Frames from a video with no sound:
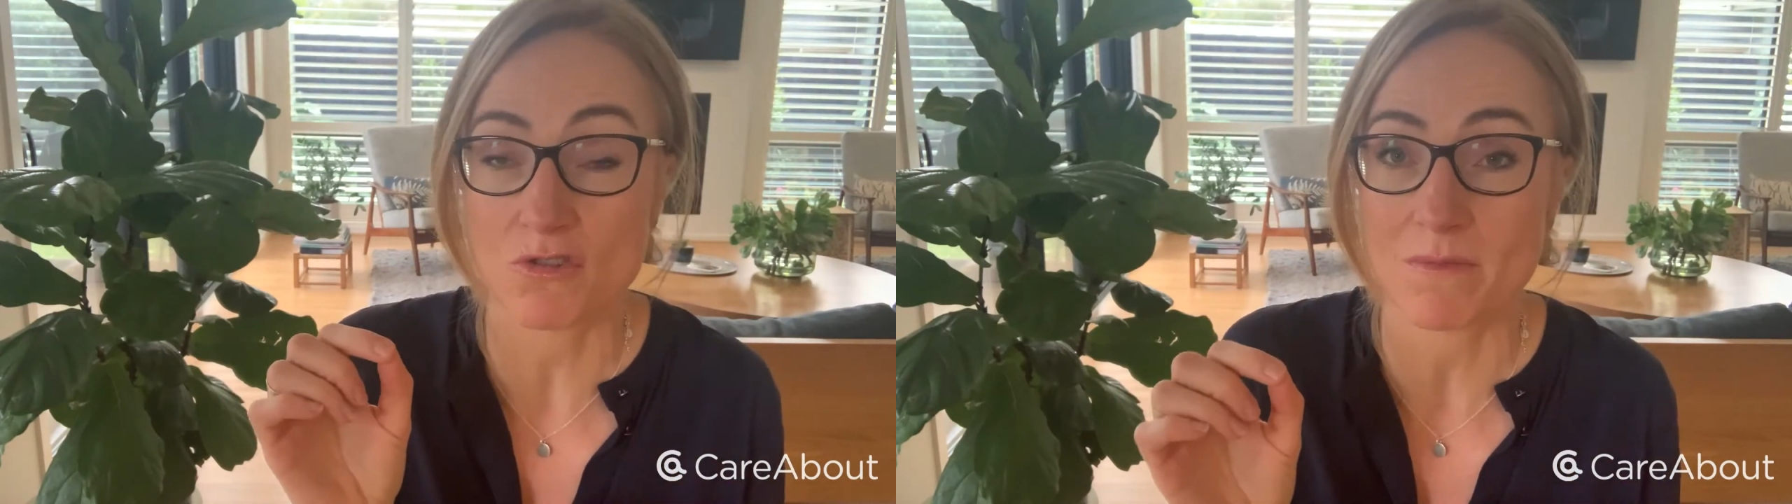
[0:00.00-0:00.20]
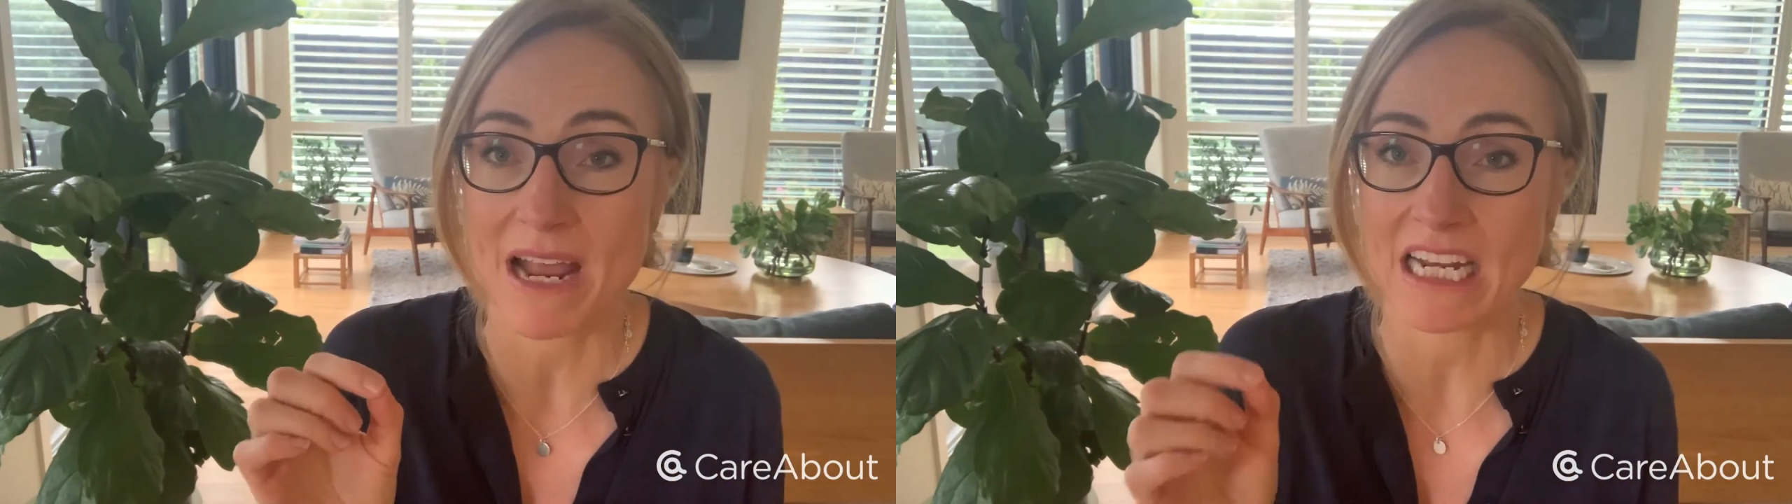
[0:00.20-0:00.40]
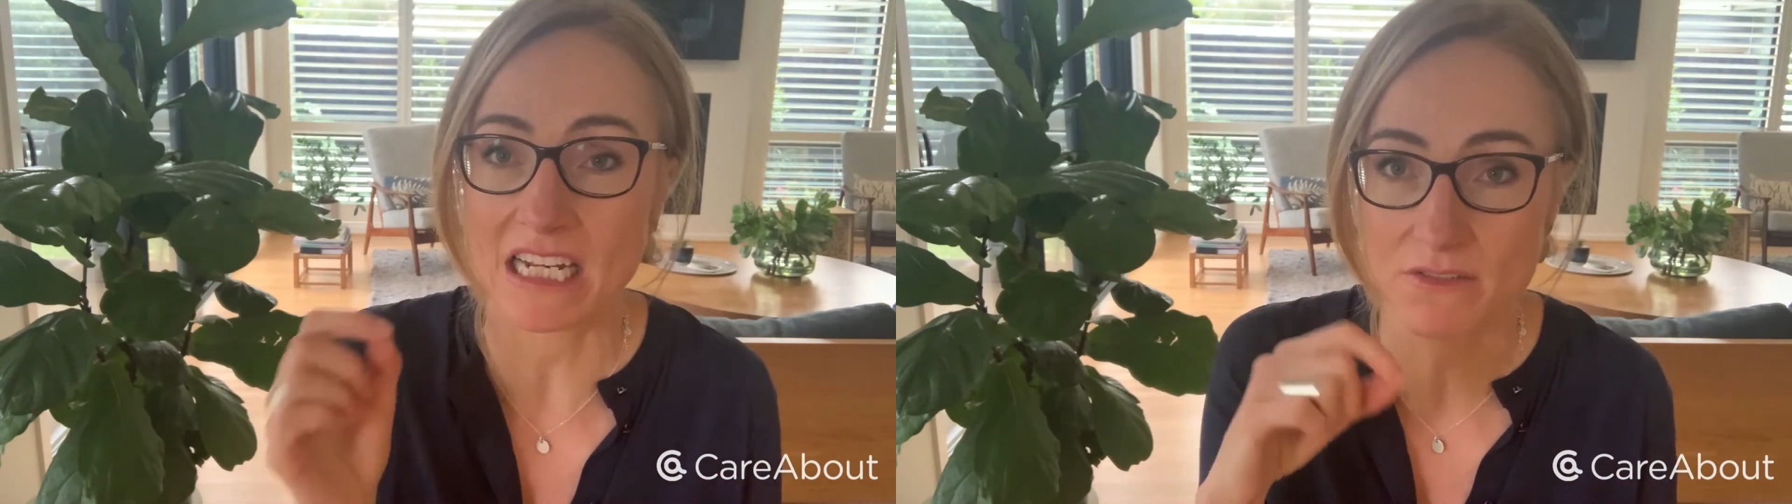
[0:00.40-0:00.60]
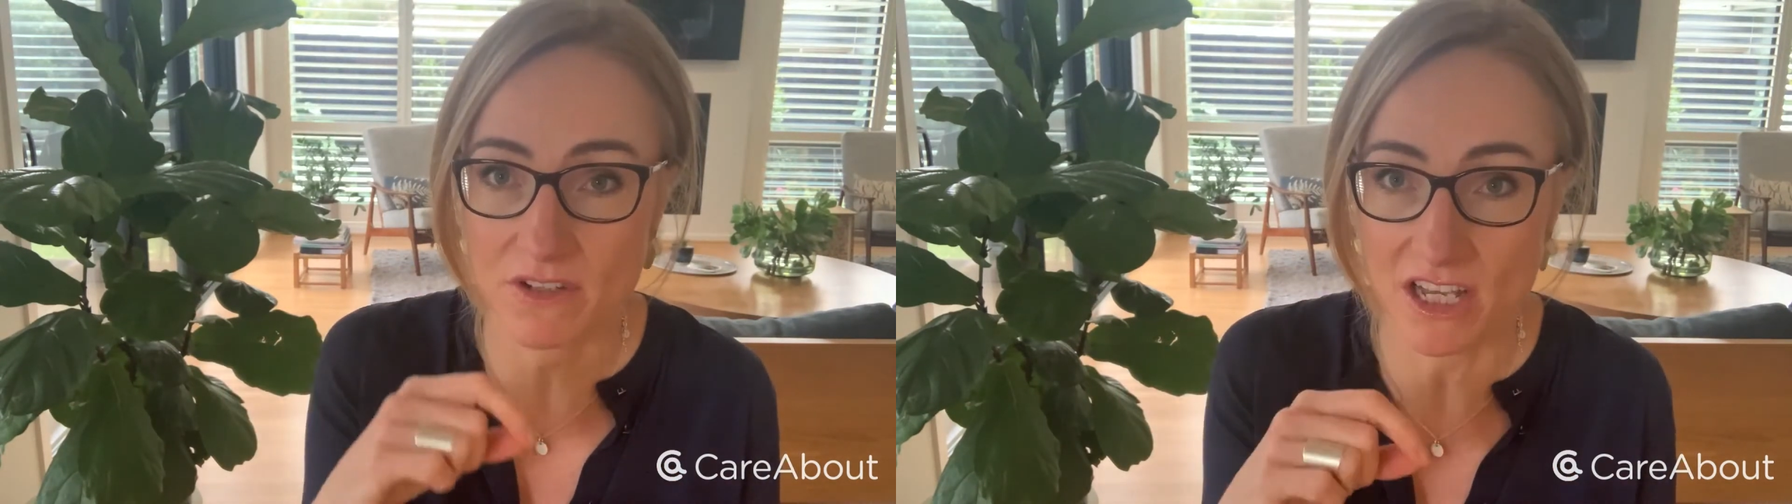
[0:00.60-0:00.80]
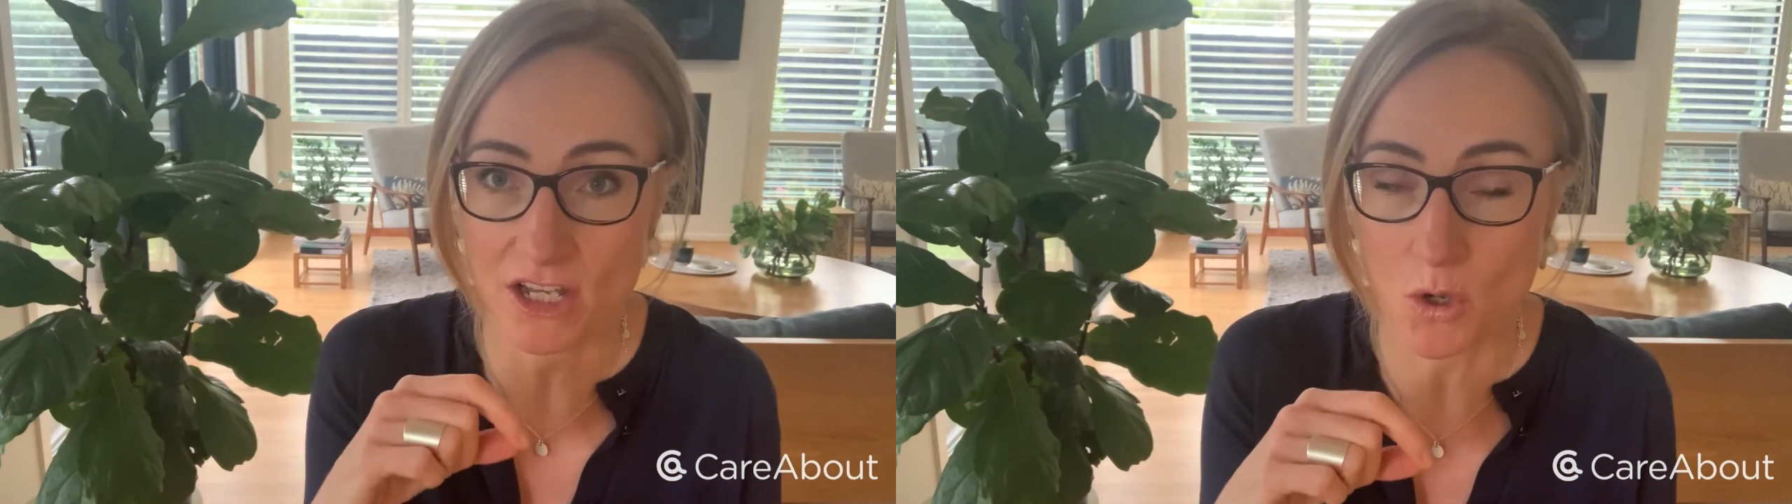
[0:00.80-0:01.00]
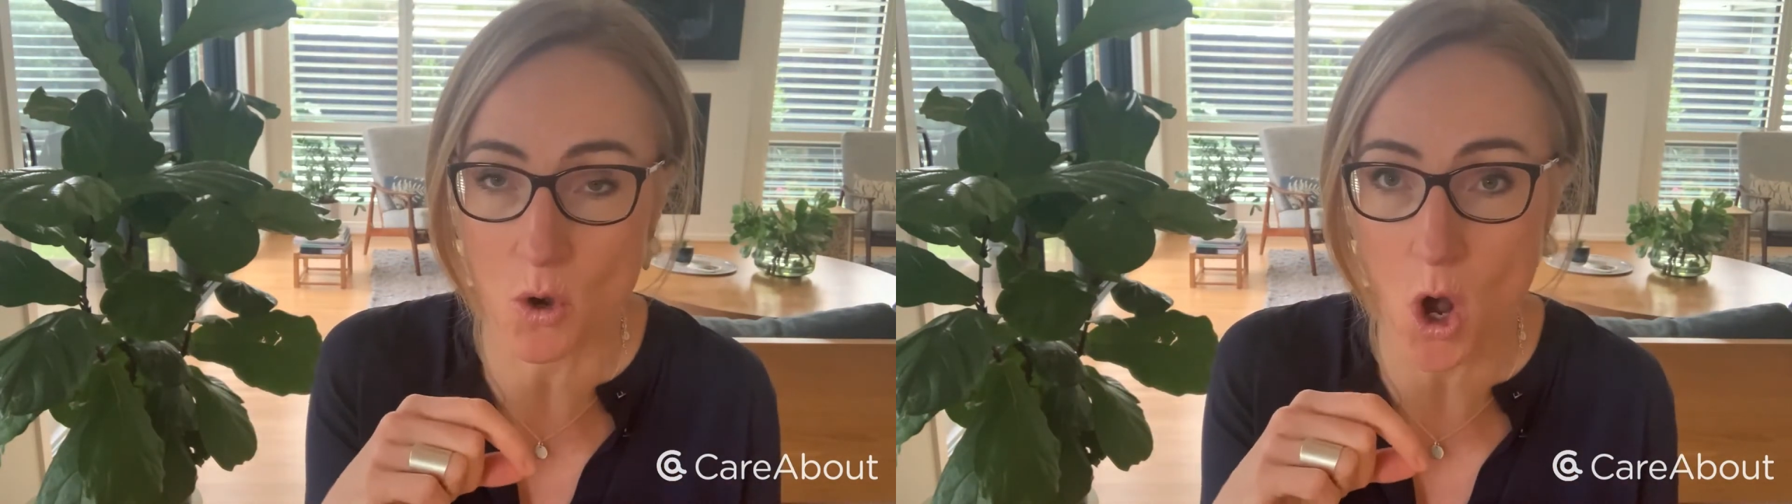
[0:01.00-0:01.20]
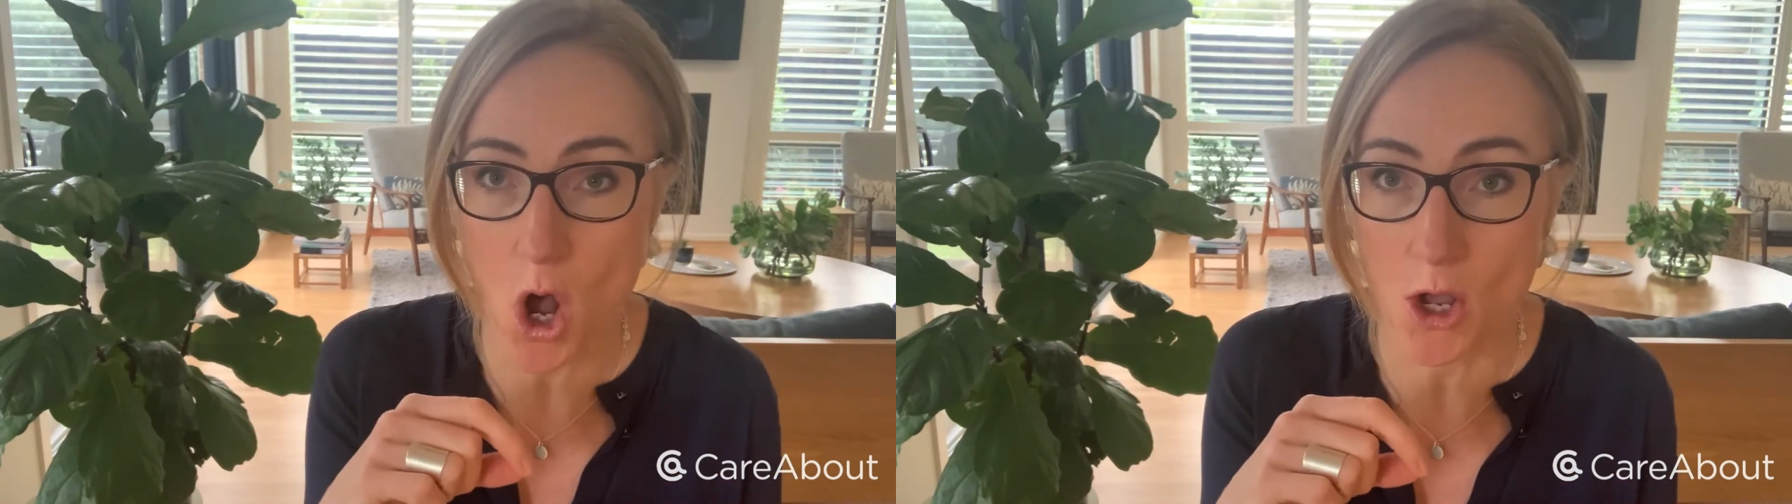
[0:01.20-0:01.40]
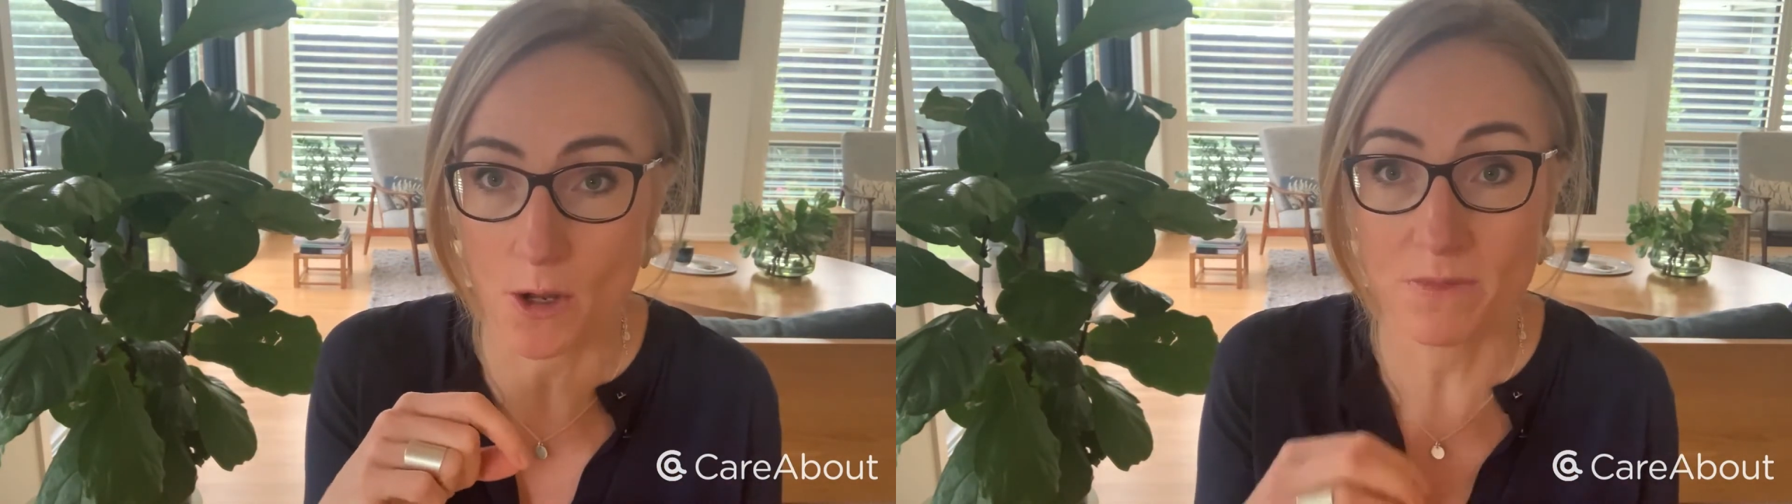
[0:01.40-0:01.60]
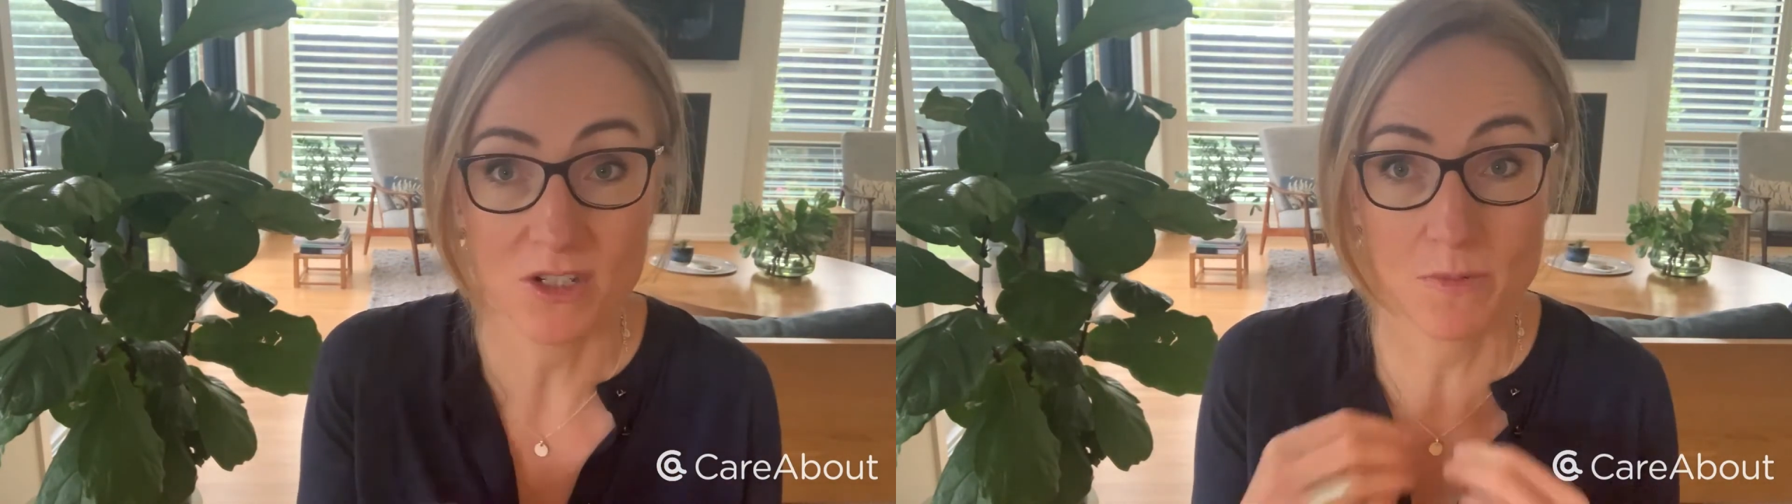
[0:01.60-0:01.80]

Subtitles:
remain living at your home